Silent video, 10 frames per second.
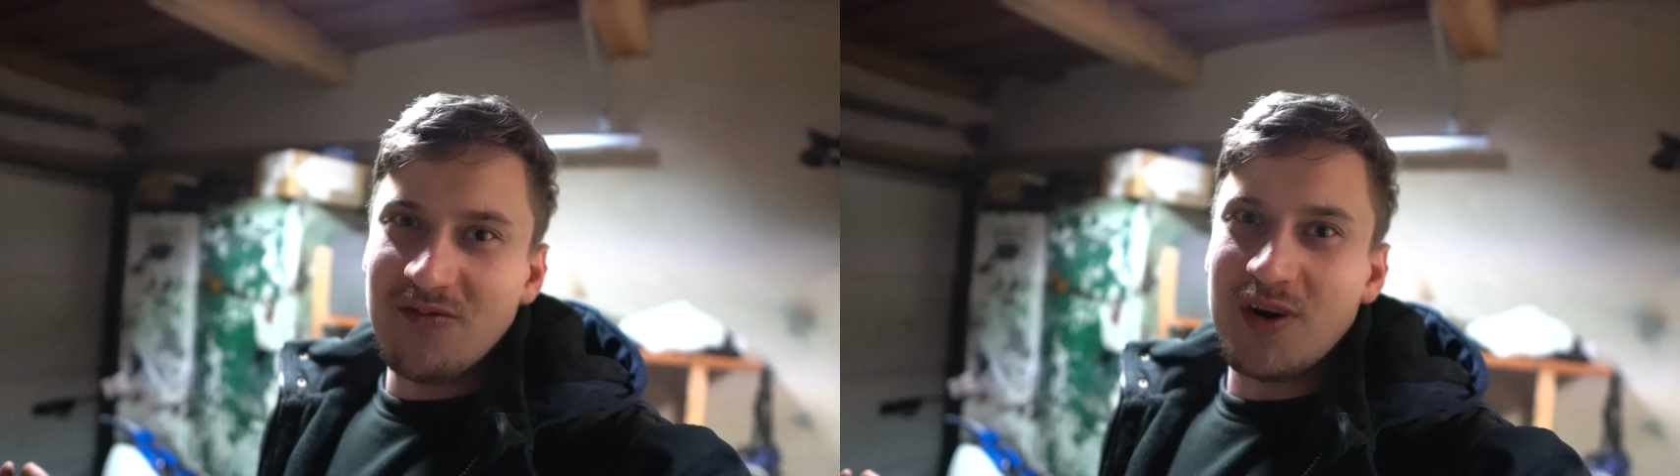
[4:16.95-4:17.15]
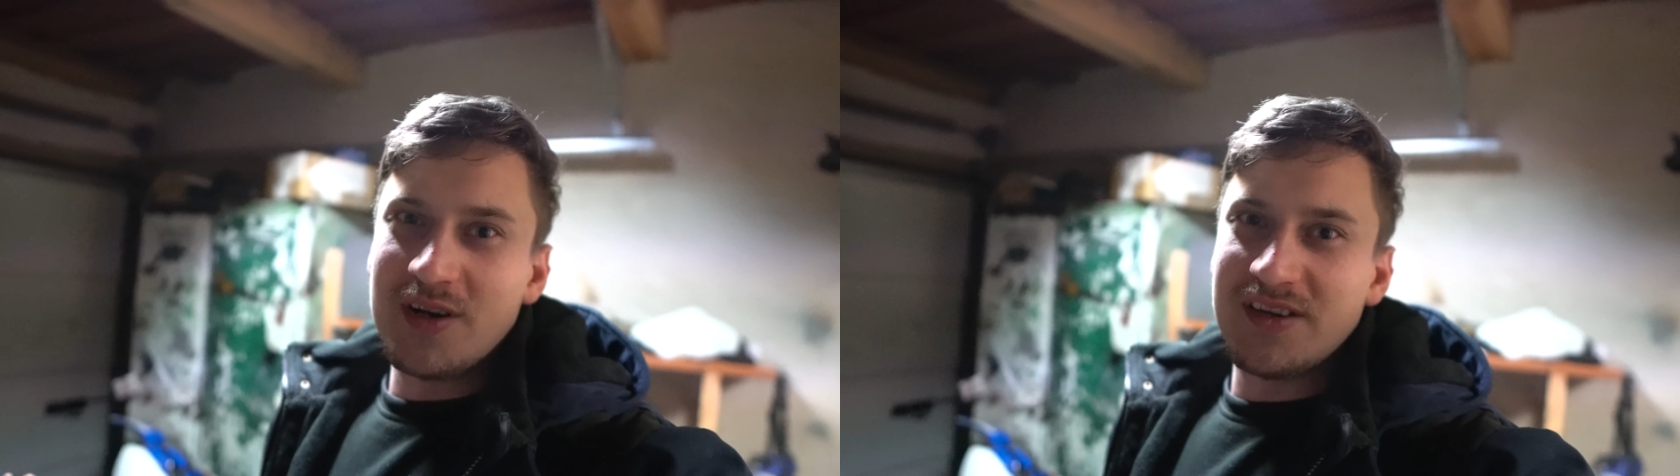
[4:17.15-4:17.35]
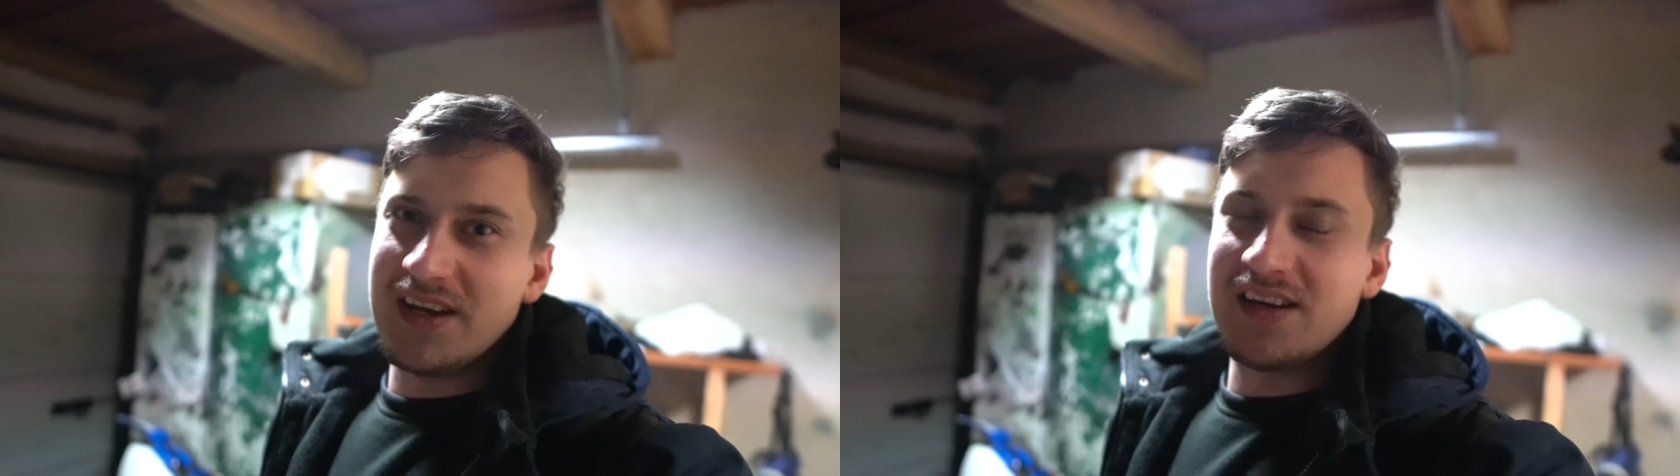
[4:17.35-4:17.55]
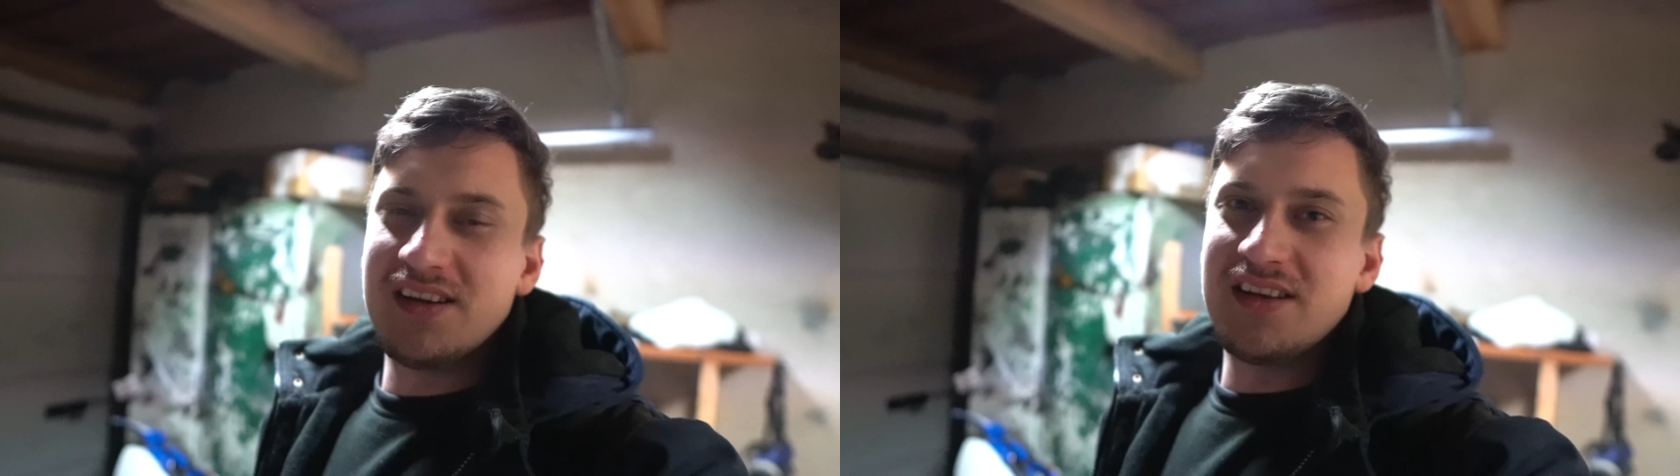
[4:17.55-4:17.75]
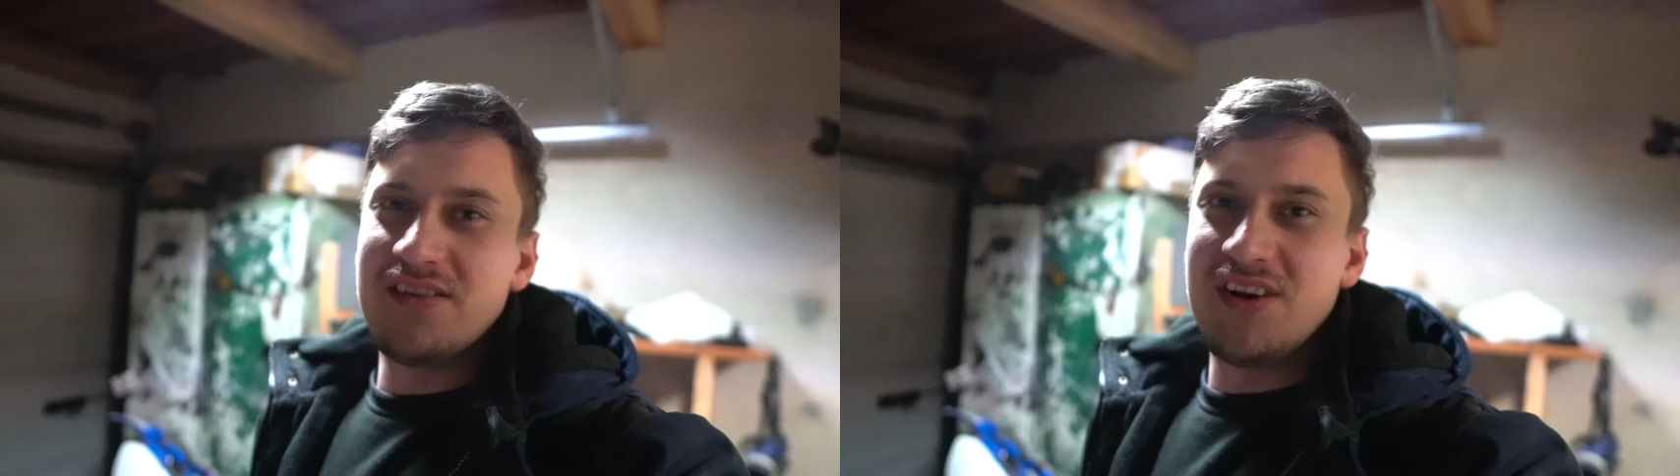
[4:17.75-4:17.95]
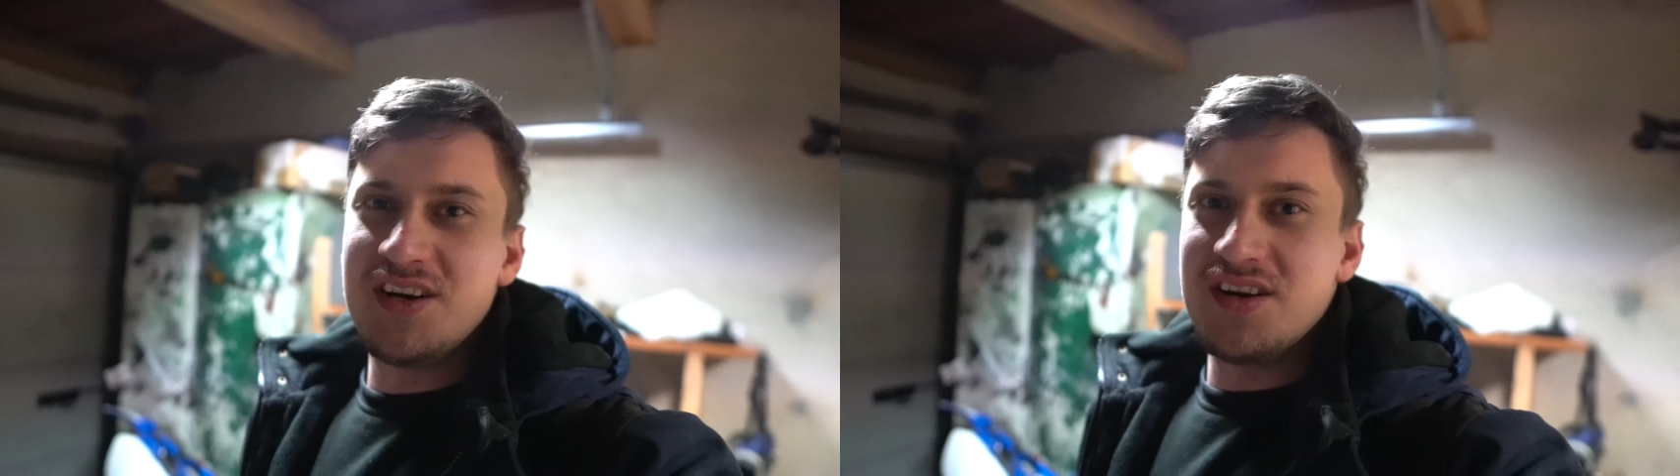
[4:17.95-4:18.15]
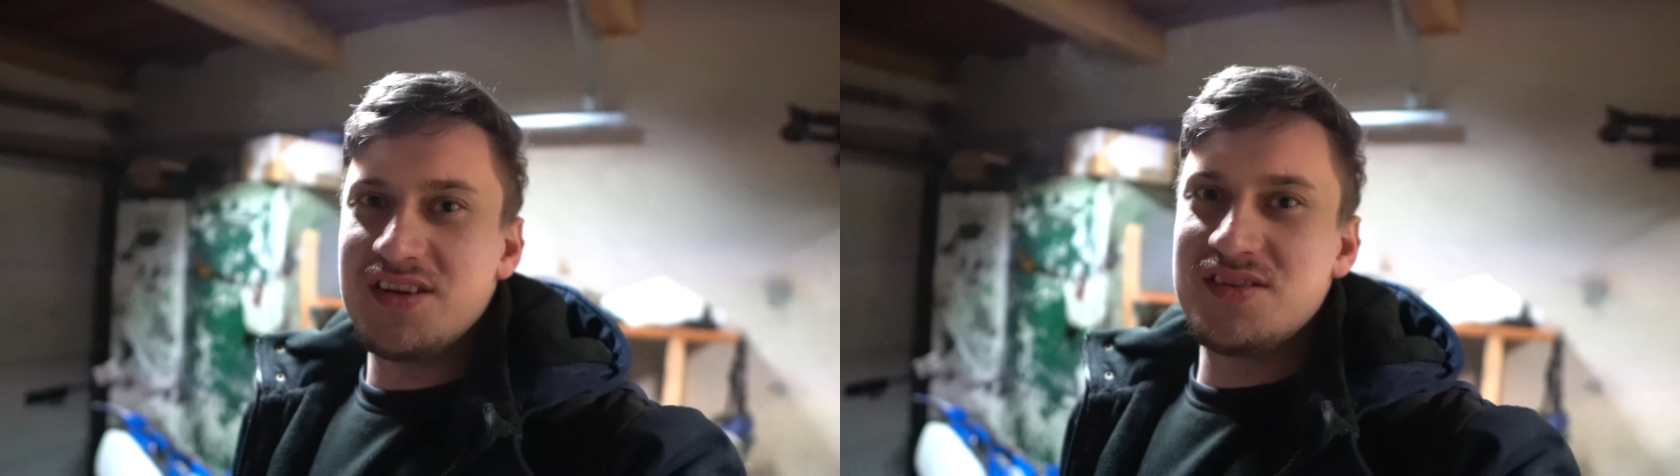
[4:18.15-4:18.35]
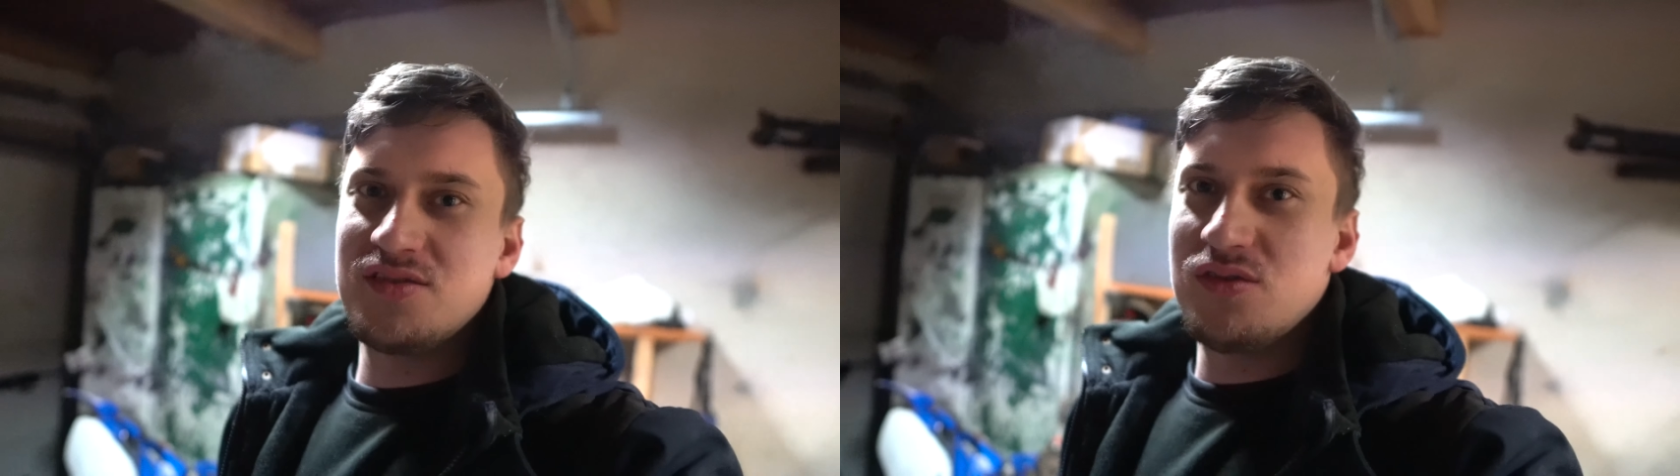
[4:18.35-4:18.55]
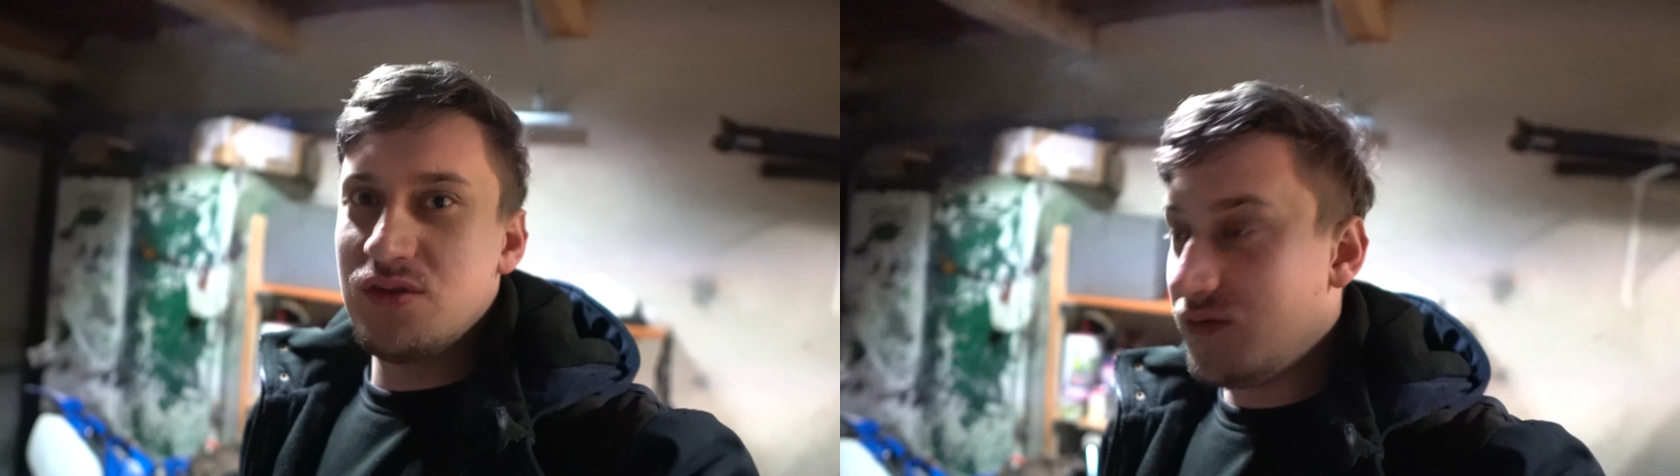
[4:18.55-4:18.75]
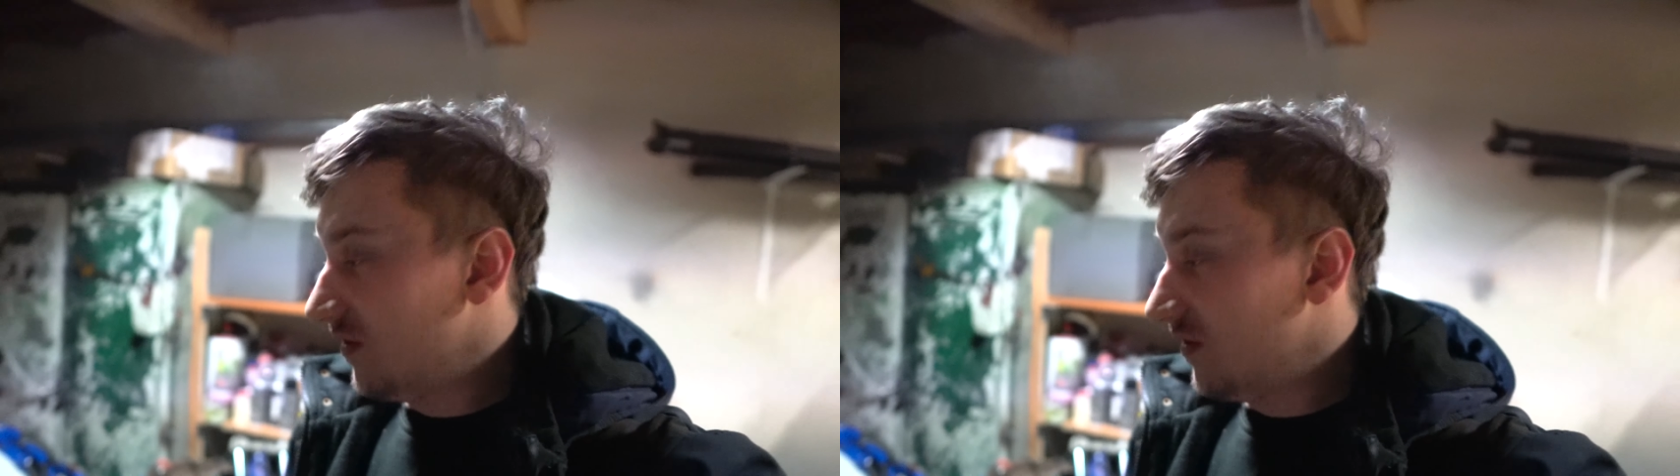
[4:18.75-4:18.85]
but I gonna very easy to